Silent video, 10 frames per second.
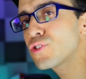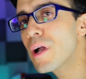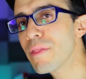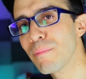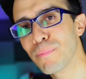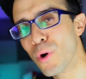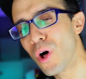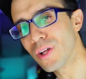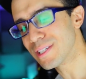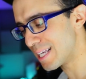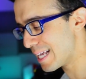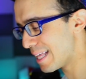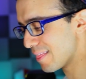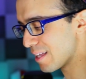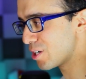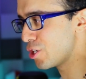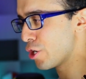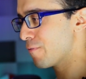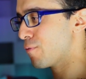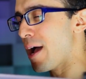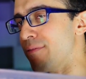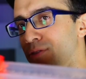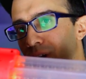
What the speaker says: try the balls in the Nerf rival